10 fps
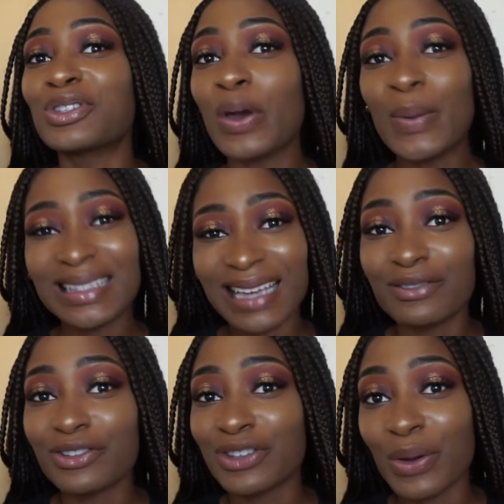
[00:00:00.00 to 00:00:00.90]
is so
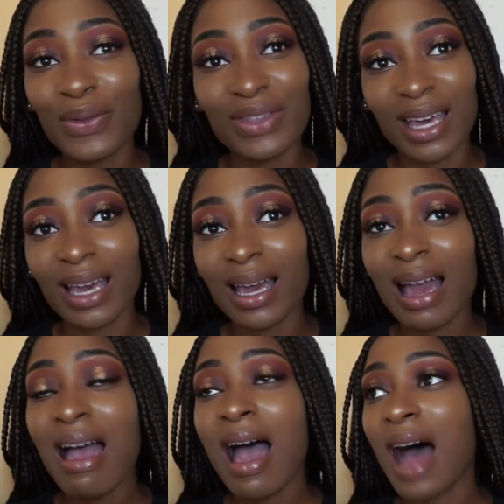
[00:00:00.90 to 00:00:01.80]
intense, so thick,
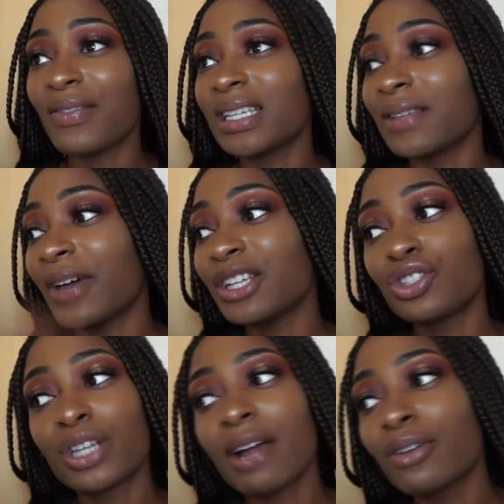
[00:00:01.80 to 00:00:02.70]
and there's
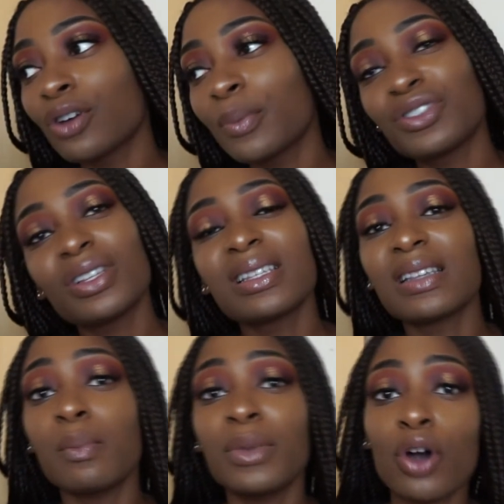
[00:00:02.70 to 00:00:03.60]
vegetarian options,
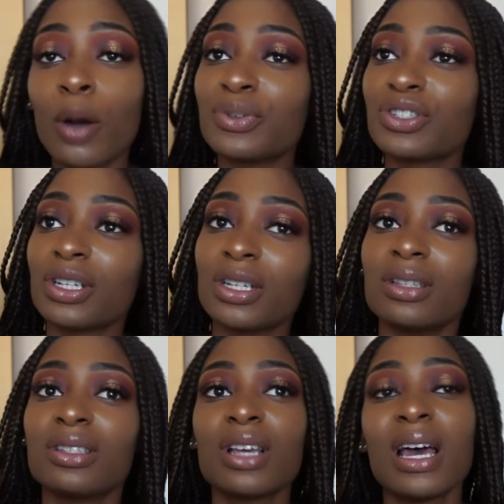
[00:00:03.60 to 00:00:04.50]
there's meat
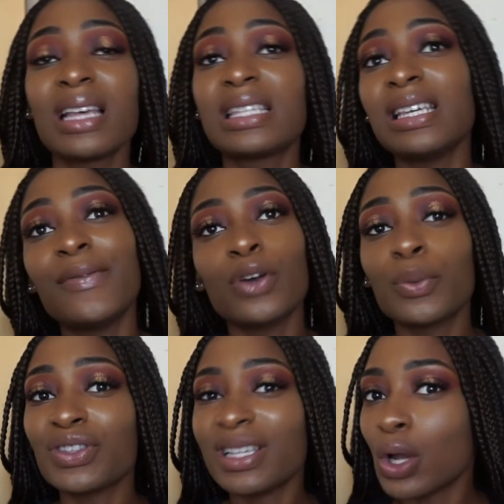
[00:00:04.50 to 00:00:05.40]
options, seafood
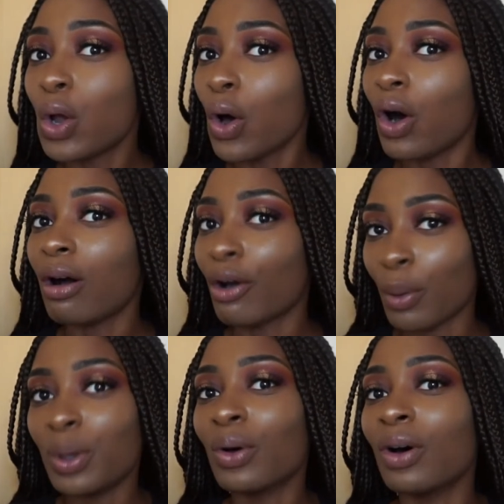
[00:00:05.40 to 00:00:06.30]
options, there's a lot
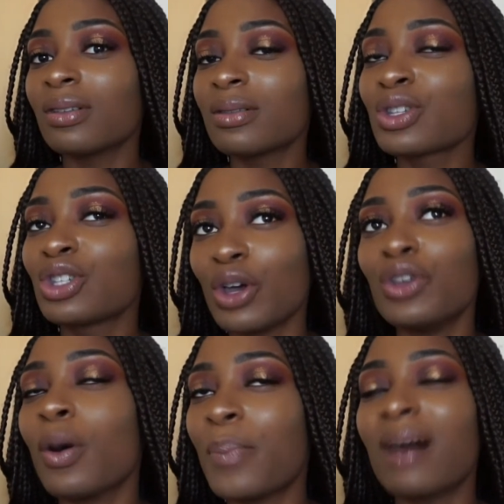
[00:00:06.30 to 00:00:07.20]
going on, so
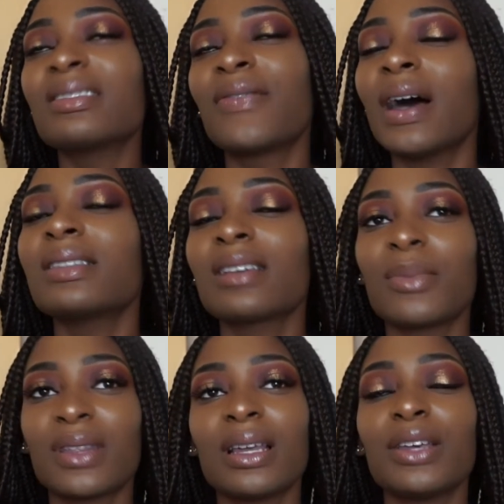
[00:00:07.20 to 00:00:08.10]
you're bound to find
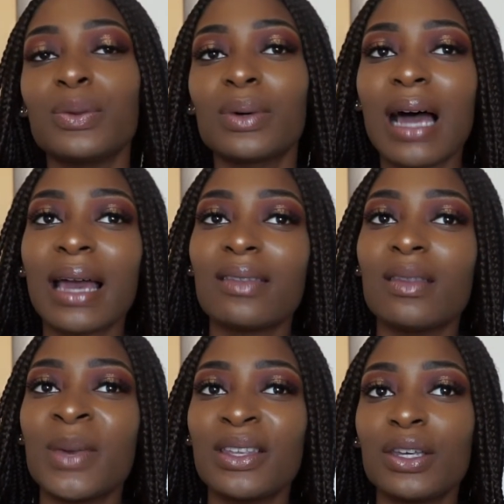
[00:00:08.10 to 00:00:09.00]
something that you will like in
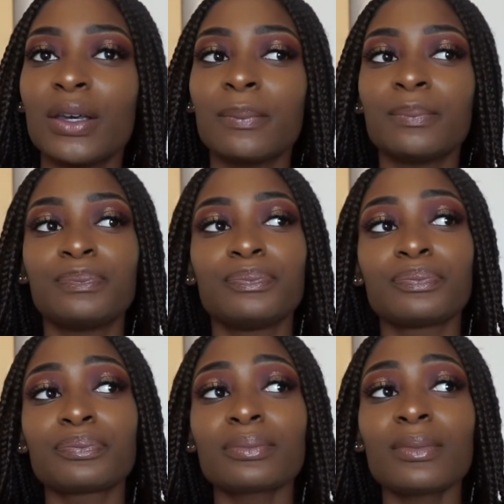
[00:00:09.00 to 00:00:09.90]
the menu.
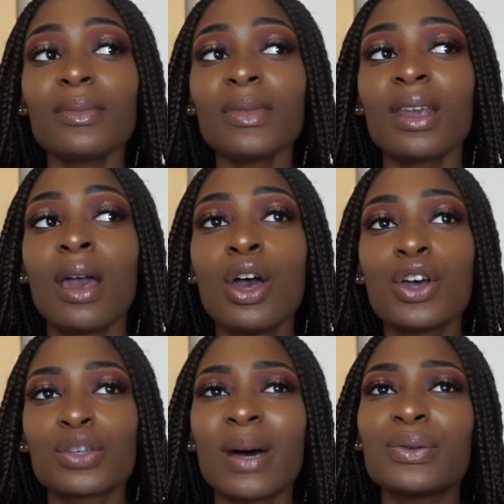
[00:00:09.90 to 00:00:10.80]

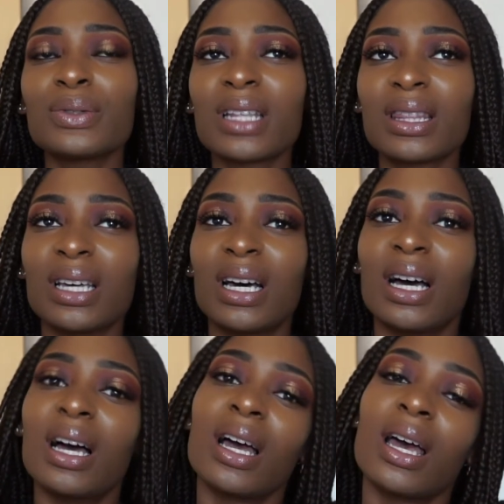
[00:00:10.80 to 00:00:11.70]
So I ordered
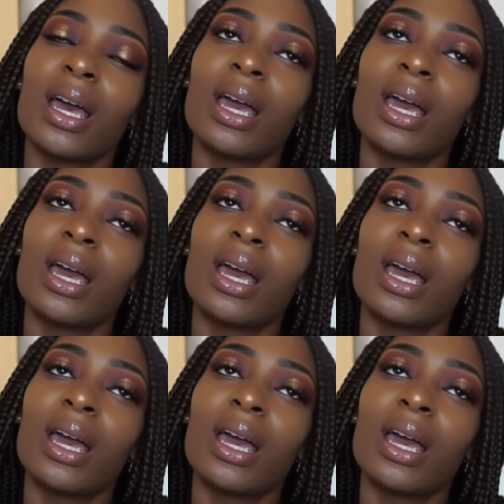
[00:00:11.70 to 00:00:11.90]
the